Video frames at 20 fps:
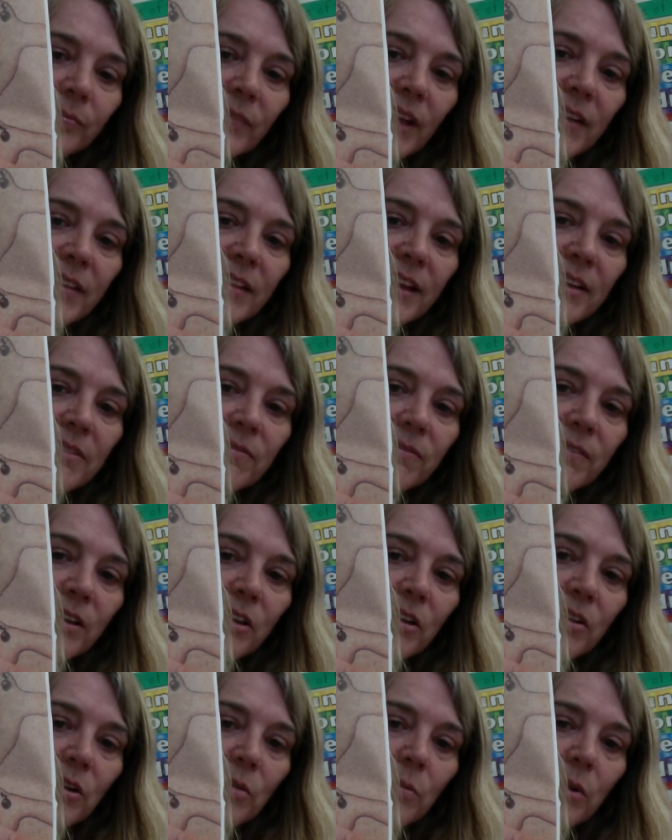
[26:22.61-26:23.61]
they
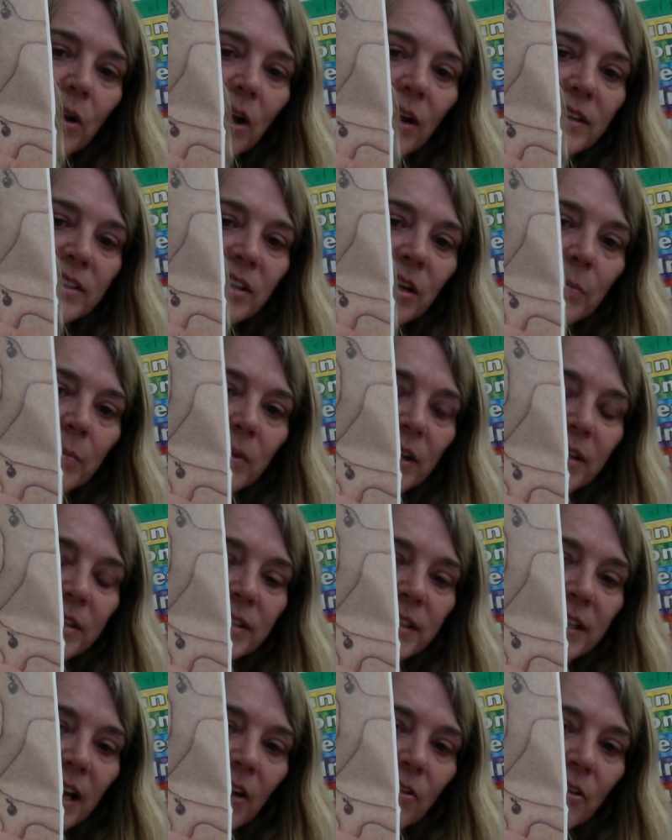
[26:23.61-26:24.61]
fill their bodies up, you can
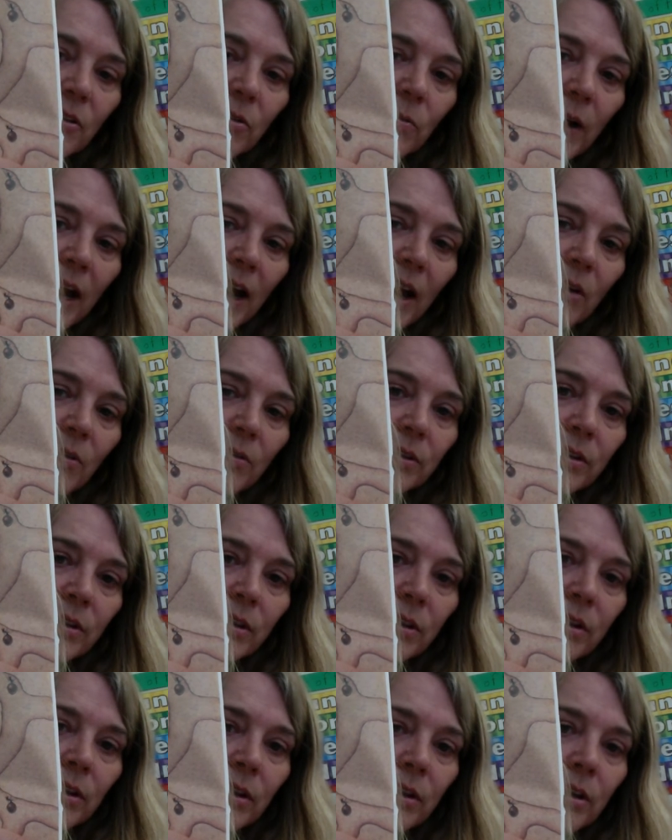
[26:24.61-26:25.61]
see how they're round,
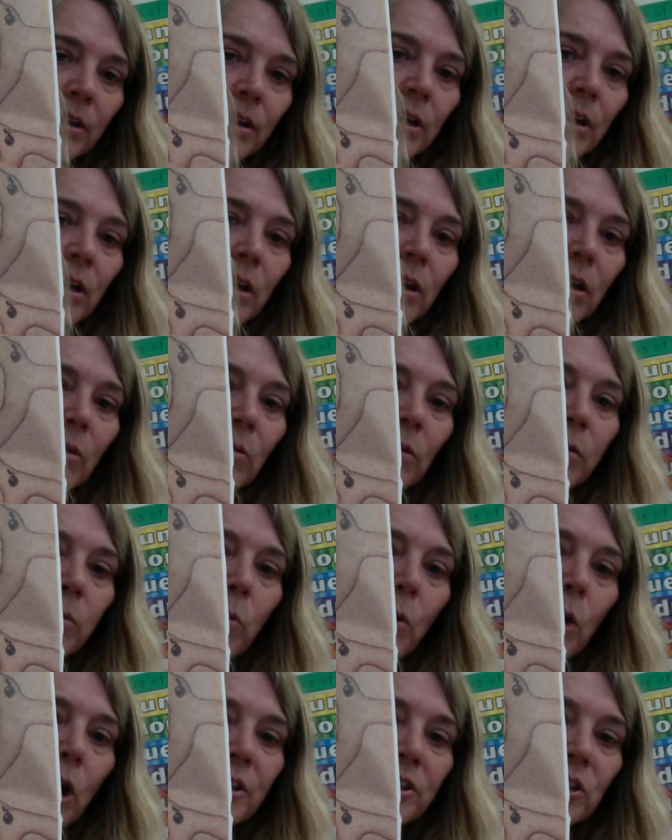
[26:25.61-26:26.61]
with
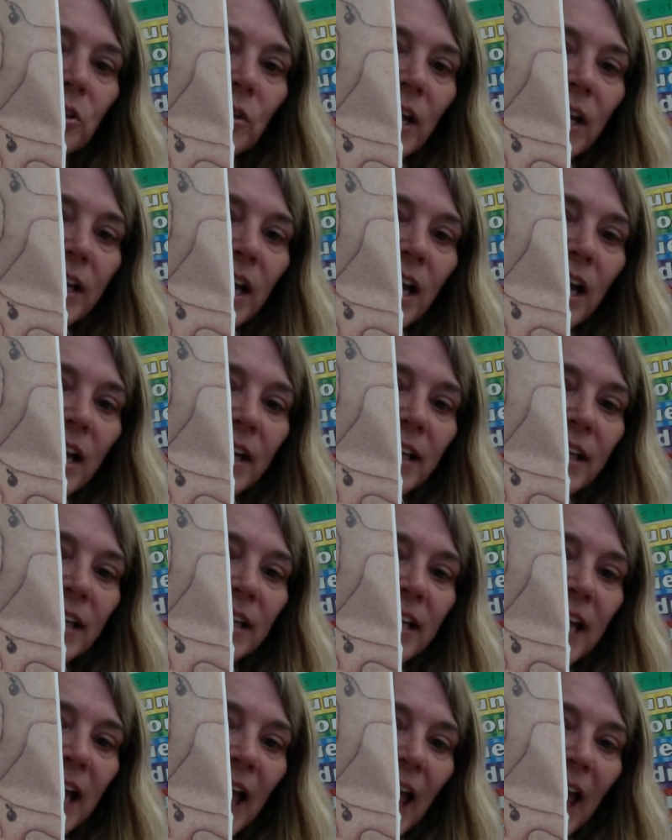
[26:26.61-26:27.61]
water and honey and
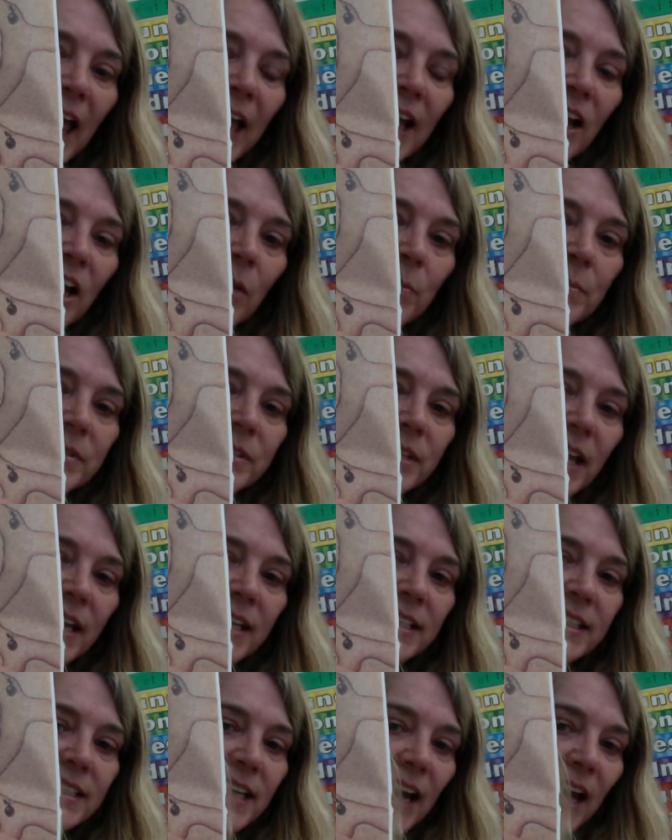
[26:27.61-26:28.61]
hang
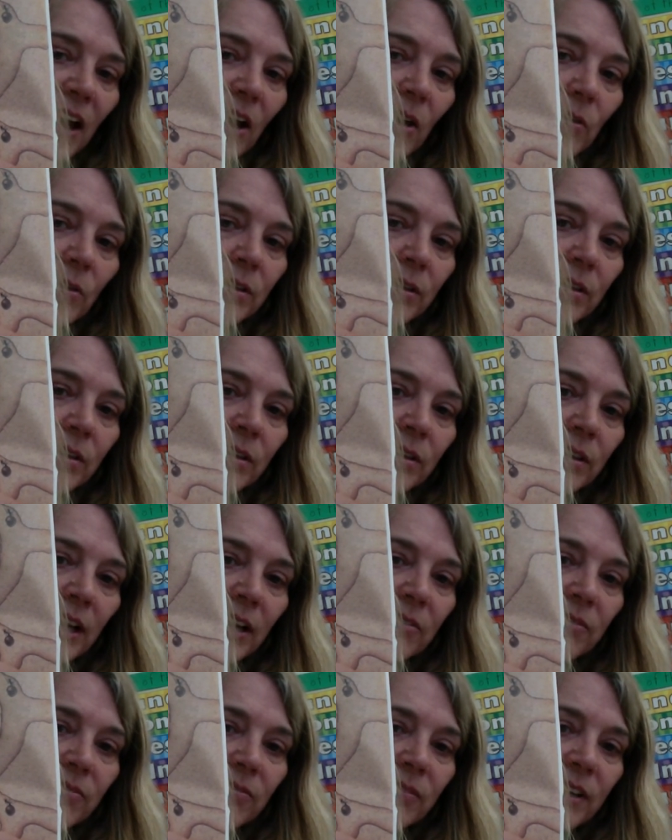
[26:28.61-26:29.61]
upside down
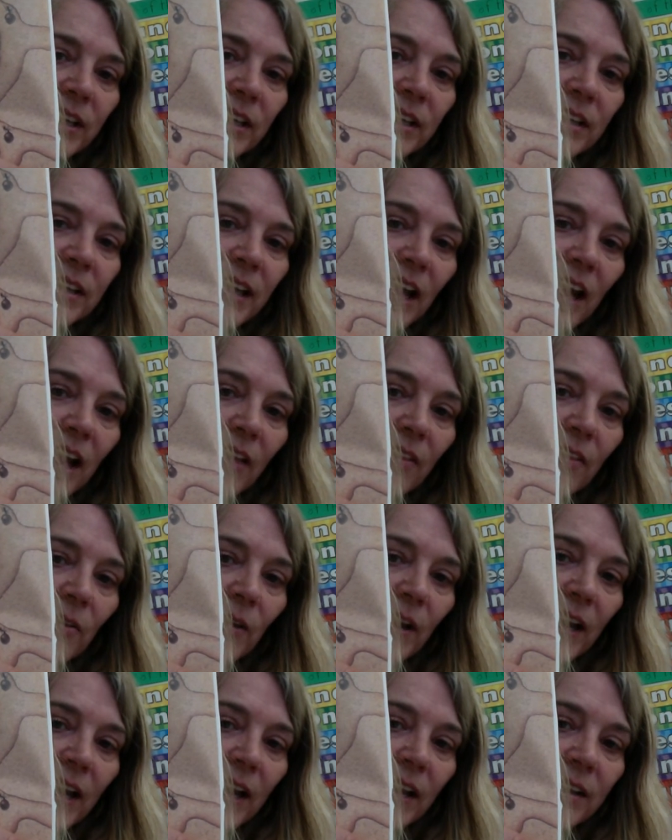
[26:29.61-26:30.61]
and feed the other
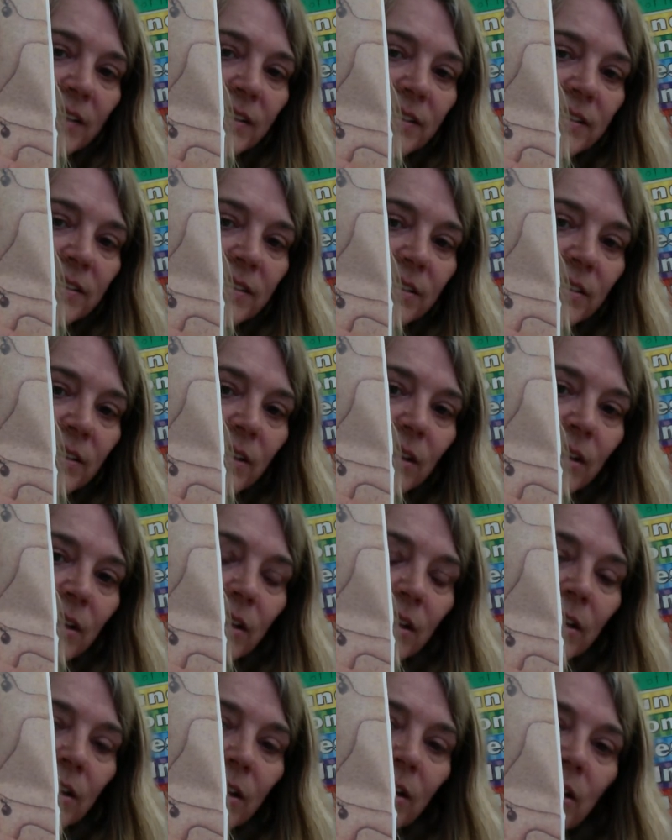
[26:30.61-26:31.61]
ants
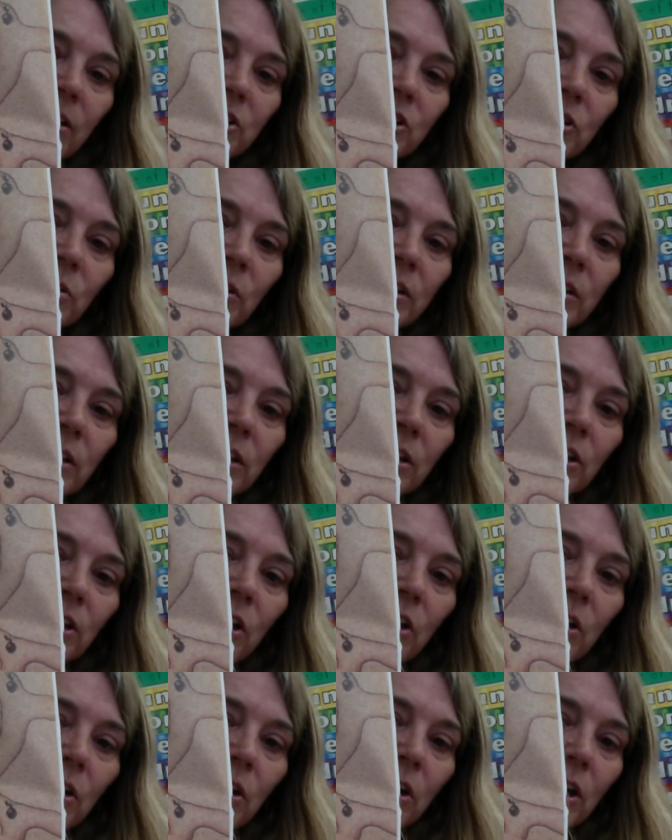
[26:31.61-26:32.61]
during the
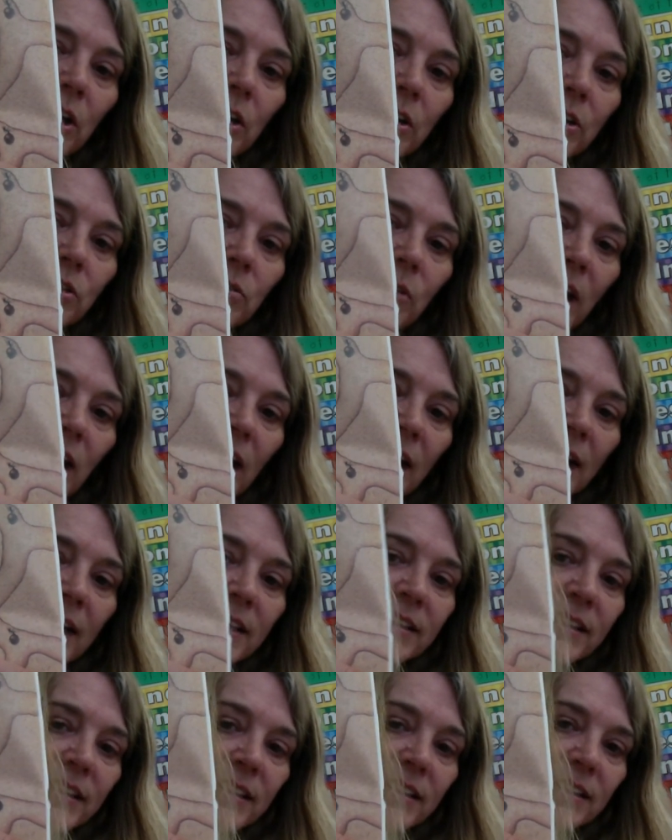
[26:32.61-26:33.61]
long, dry
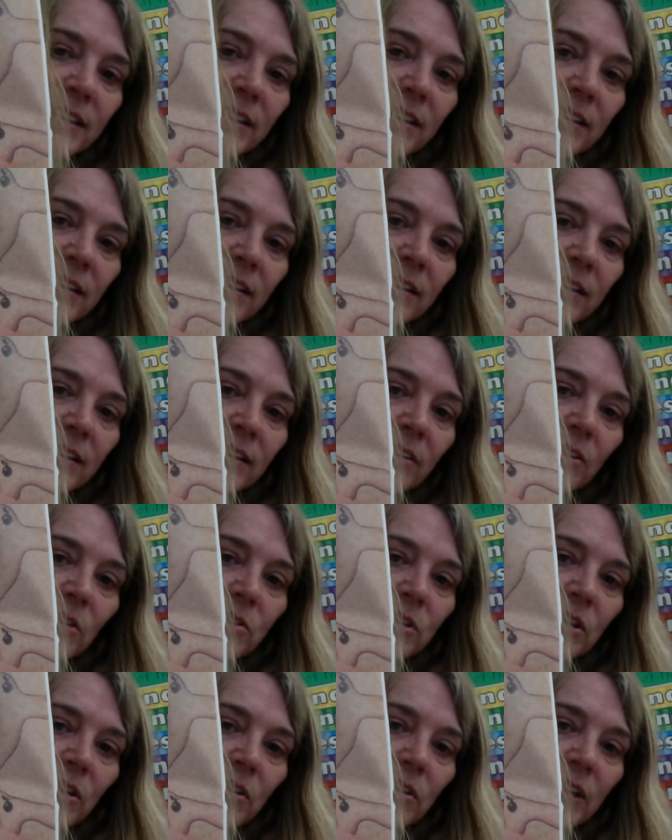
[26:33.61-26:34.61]
season. Those
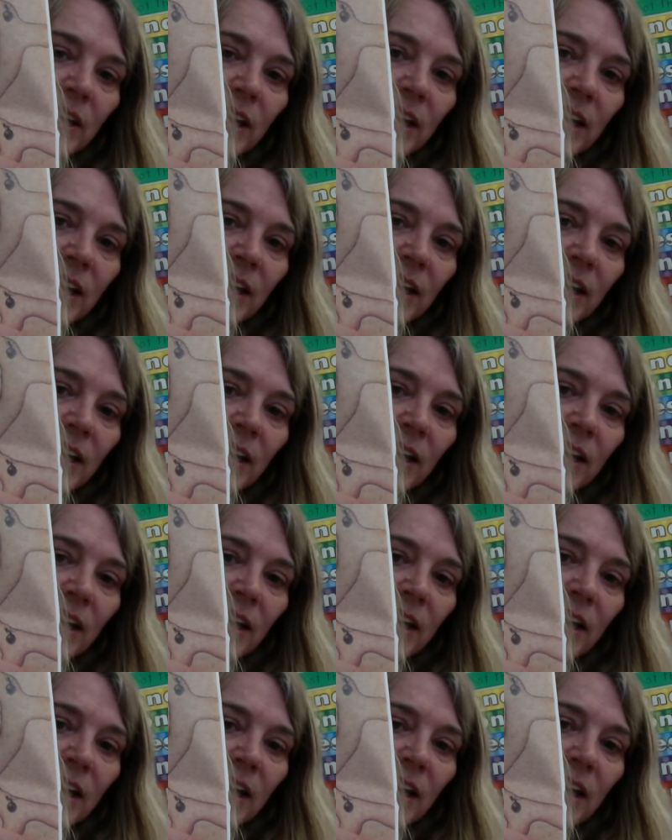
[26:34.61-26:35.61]
are the
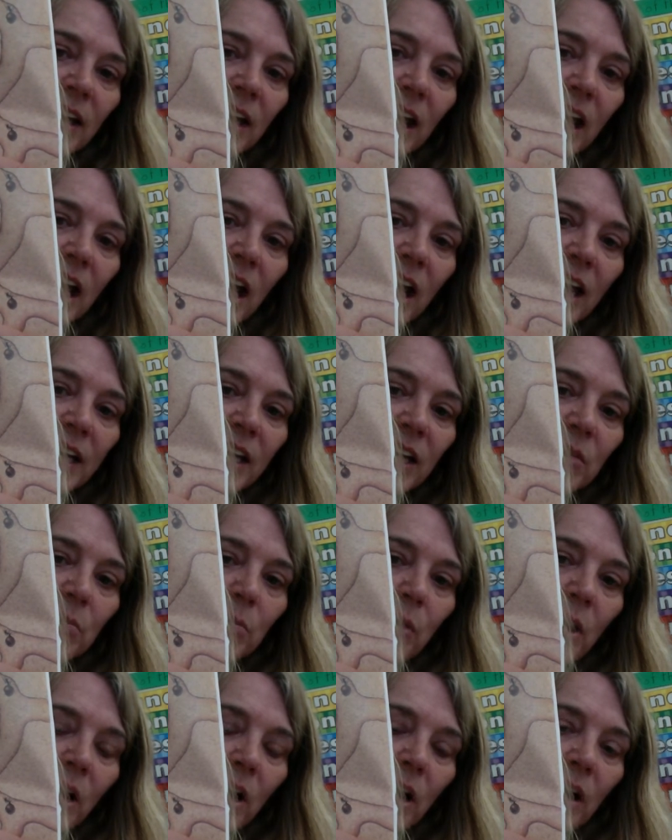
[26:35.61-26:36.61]
honey
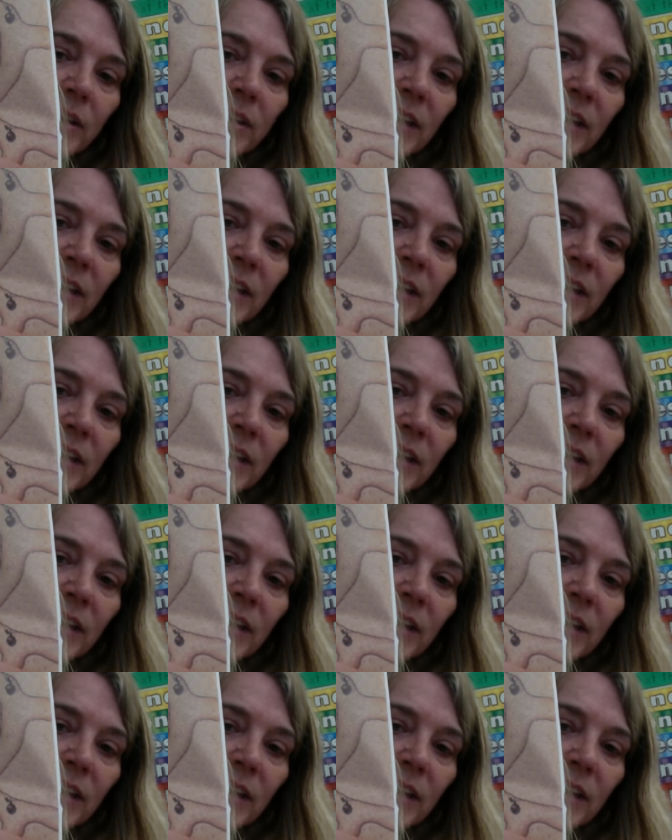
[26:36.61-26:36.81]
pot